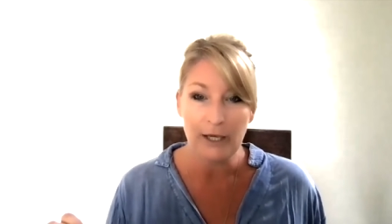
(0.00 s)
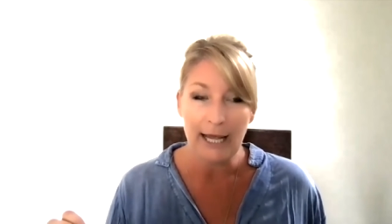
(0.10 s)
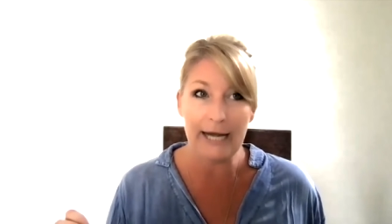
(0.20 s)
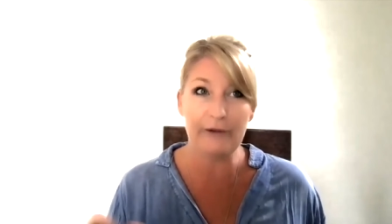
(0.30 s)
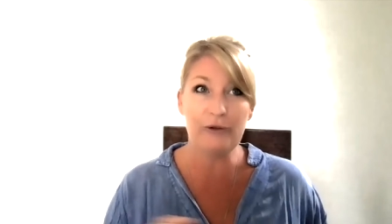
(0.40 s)

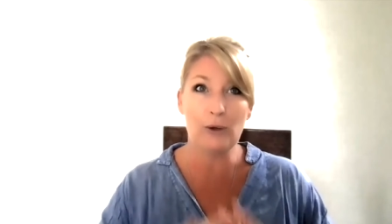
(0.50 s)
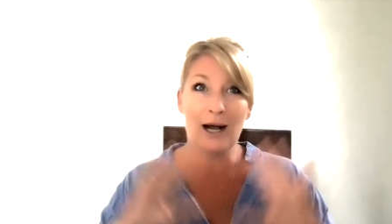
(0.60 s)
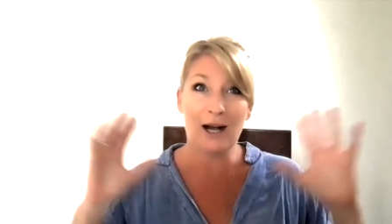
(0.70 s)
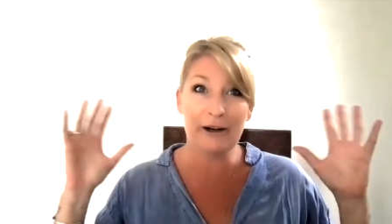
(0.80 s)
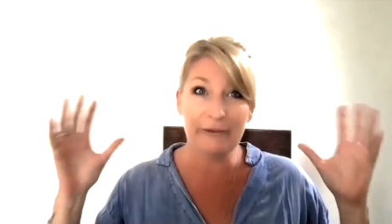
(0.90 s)
And if you
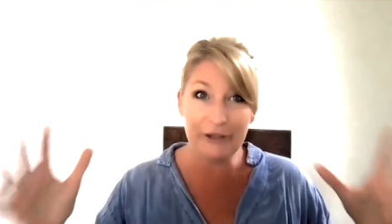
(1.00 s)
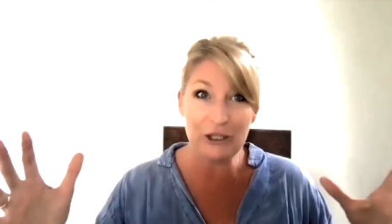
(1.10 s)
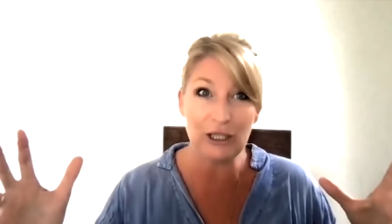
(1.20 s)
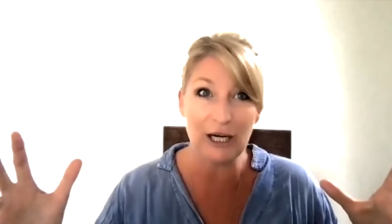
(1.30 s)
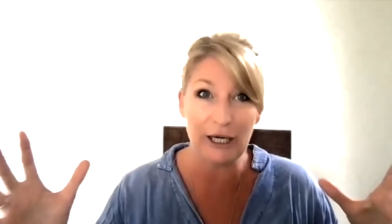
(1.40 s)
are a
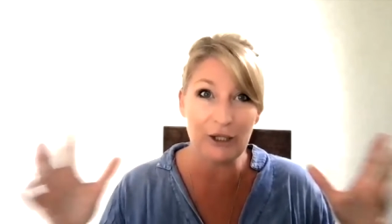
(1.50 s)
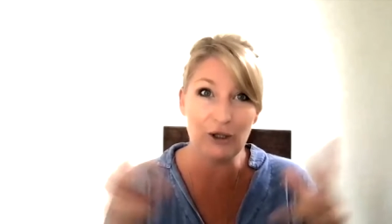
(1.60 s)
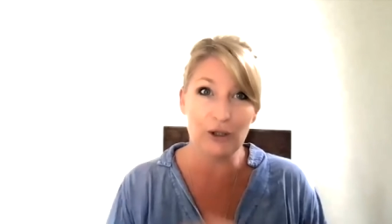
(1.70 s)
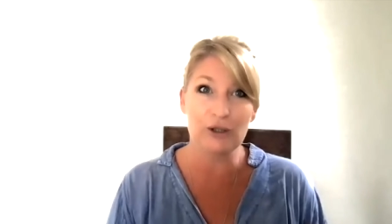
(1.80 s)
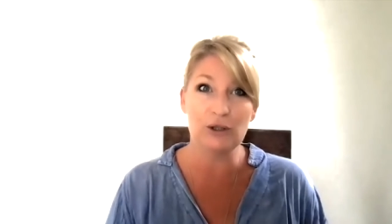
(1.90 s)
visionary, you're
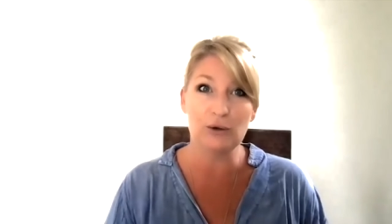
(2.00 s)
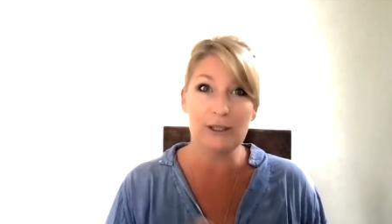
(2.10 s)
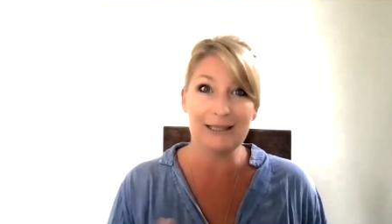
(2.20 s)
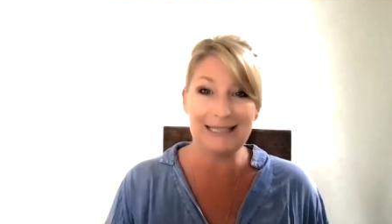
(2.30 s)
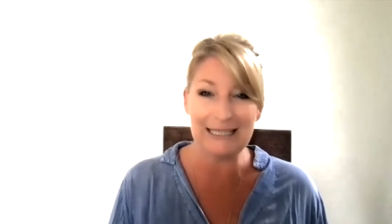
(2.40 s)
going to look
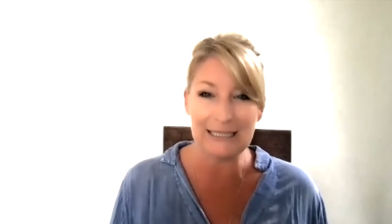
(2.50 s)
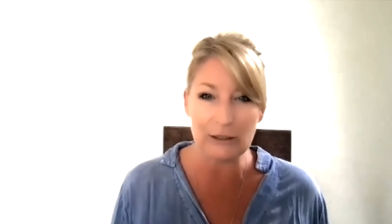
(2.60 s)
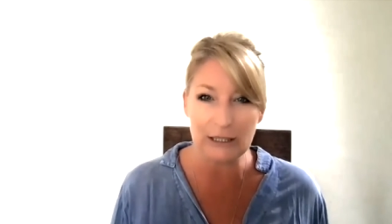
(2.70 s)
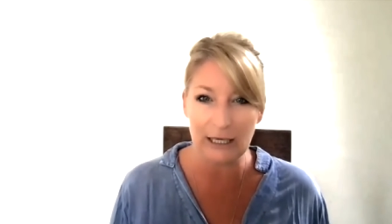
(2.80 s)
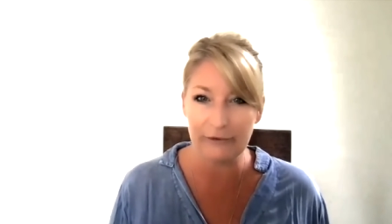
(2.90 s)
at the detail
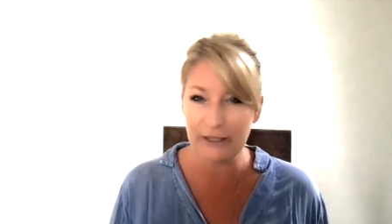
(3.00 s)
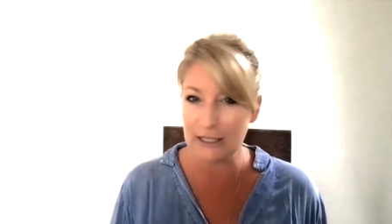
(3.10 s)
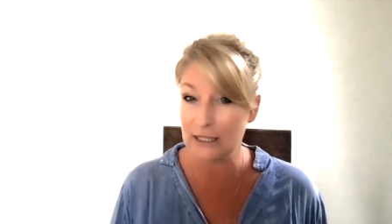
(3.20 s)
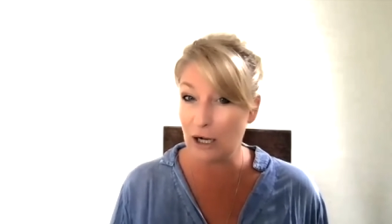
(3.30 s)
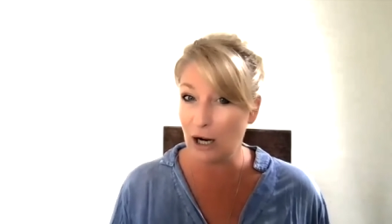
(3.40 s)
side of
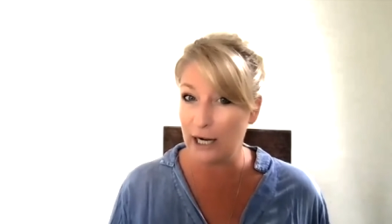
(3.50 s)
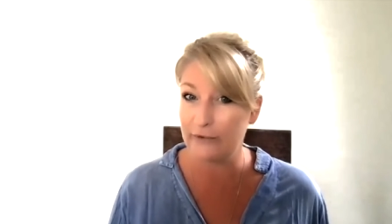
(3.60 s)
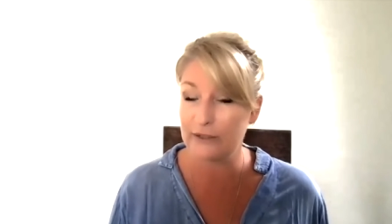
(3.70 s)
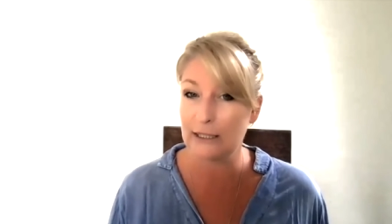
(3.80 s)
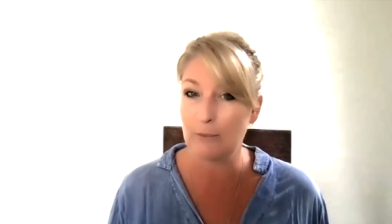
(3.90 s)
things and kind of
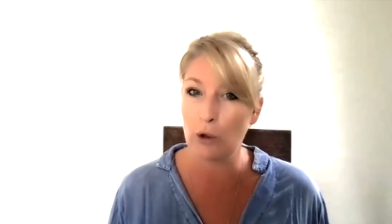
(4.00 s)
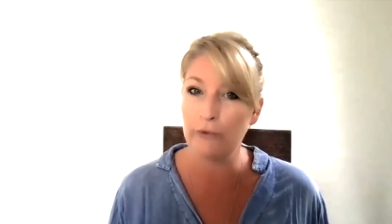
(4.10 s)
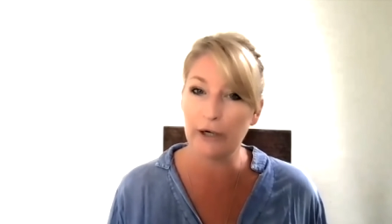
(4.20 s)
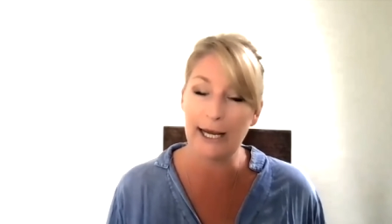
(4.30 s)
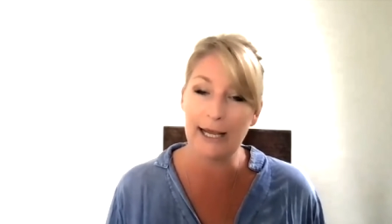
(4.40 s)
skim
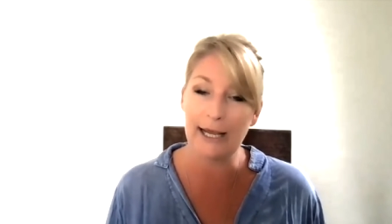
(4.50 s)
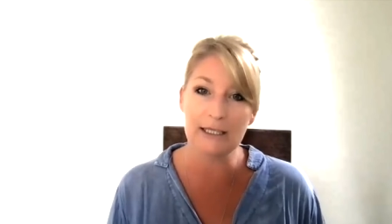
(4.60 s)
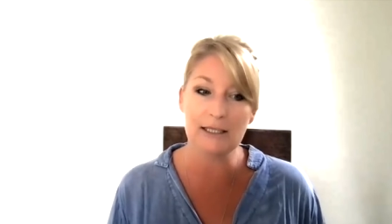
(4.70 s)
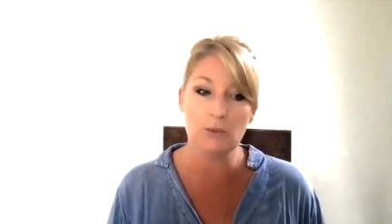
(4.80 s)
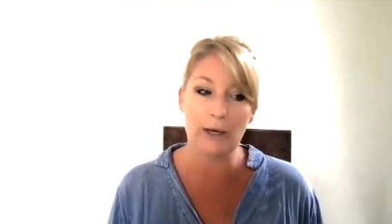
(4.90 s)
over it. And
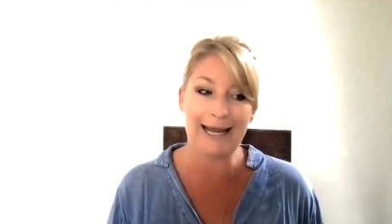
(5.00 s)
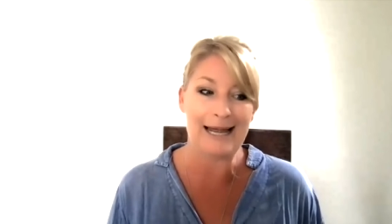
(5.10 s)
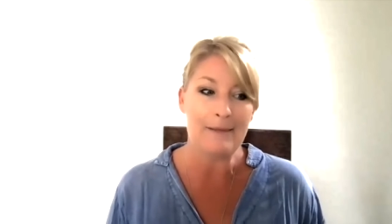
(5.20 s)
this is where,